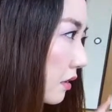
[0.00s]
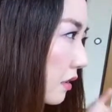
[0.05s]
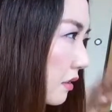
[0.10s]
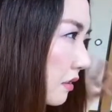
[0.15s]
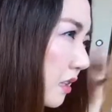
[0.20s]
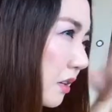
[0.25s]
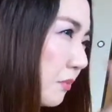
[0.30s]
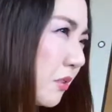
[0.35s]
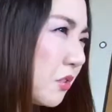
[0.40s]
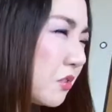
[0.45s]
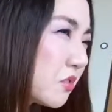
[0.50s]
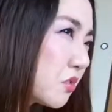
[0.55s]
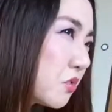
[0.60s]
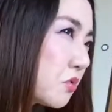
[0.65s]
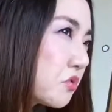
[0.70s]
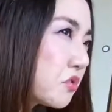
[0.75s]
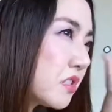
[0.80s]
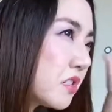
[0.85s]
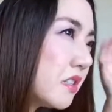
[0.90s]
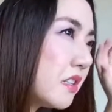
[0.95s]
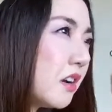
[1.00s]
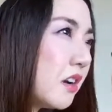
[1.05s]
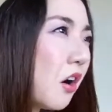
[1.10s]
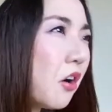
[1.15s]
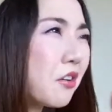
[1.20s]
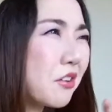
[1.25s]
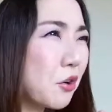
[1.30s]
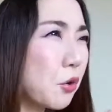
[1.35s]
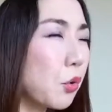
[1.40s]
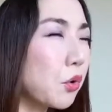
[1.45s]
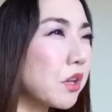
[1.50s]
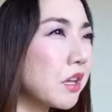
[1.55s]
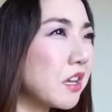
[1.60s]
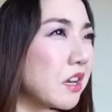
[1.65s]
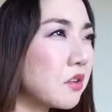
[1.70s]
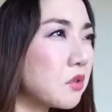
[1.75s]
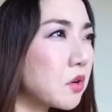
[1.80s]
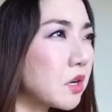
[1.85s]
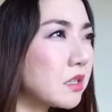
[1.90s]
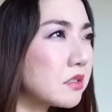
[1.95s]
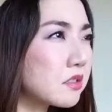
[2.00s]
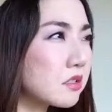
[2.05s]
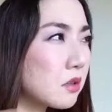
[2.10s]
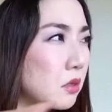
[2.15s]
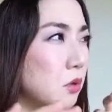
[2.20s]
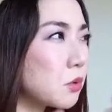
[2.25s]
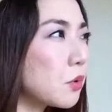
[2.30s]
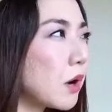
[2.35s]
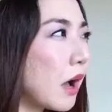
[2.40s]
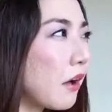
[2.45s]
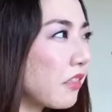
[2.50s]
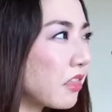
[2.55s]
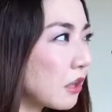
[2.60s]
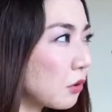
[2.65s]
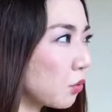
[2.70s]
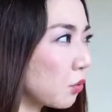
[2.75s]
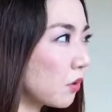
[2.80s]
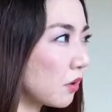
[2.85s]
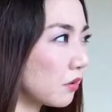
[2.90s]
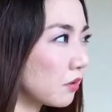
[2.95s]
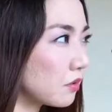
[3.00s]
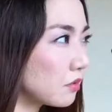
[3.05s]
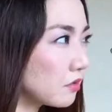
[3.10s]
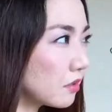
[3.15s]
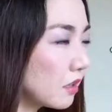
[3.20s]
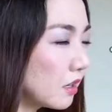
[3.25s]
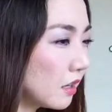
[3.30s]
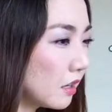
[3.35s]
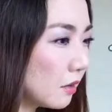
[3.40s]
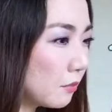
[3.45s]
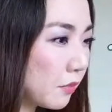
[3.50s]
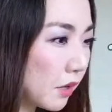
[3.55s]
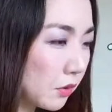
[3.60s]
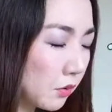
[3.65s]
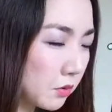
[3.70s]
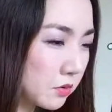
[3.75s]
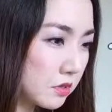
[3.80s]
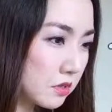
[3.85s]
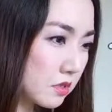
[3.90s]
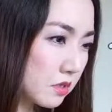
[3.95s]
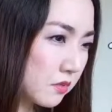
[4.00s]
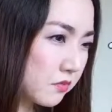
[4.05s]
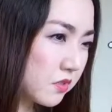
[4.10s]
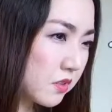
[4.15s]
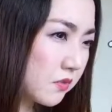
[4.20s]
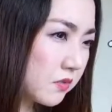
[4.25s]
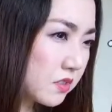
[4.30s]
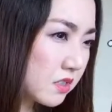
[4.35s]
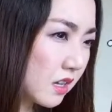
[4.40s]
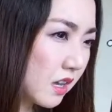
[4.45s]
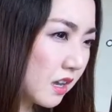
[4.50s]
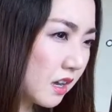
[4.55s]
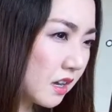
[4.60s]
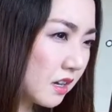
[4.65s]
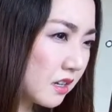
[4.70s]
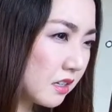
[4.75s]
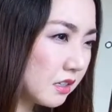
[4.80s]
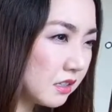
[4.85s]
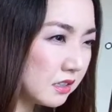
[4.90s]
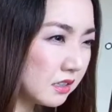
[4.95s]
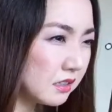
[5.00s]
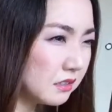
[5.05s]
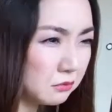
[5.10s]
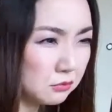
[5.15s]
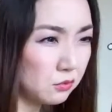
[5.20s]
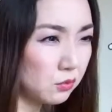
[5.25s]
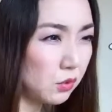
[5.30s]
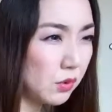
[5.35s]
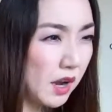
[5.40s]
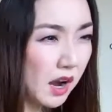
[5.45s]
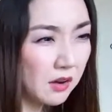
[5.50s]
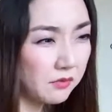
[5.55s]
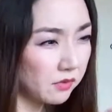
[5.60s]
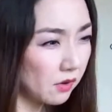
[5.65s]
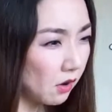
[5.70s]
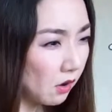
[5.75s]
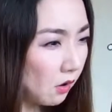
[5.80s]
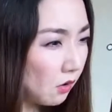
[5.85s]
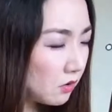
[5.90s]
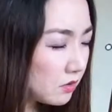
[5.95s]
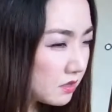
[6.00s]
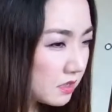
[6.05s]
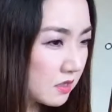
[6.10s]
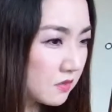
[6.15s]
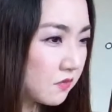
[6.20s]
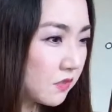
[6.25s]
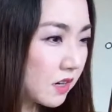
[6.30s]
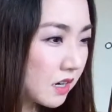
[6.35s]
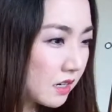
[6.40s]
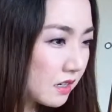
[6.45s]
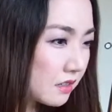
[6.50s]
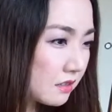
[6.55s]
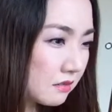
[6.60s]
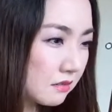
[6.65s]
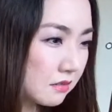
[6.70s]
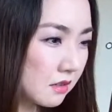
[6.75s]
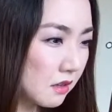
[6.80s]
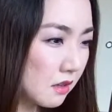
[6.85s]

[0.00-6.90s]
Liberals usually are coherent throughout the world, but conservative side, we have all different